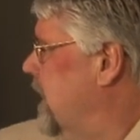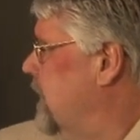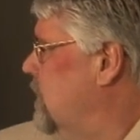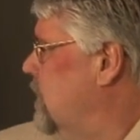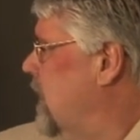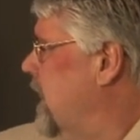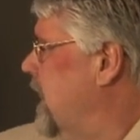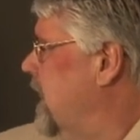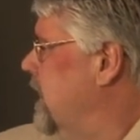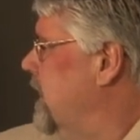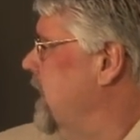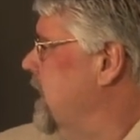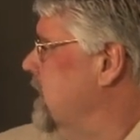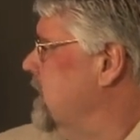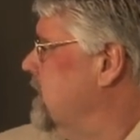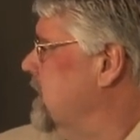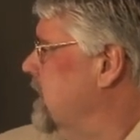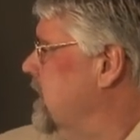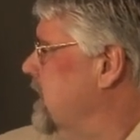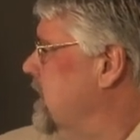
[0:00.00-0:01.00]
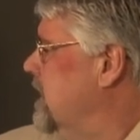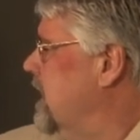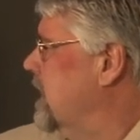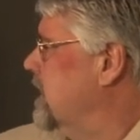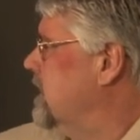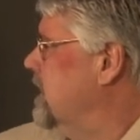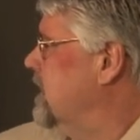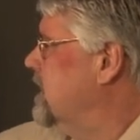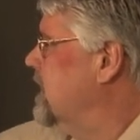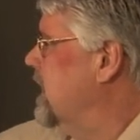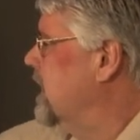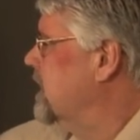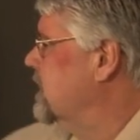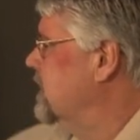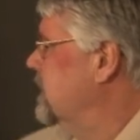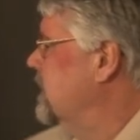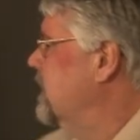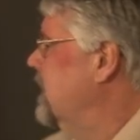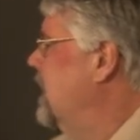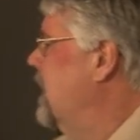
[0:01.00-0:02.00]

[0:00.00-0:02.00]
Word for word: wire into the duct detector.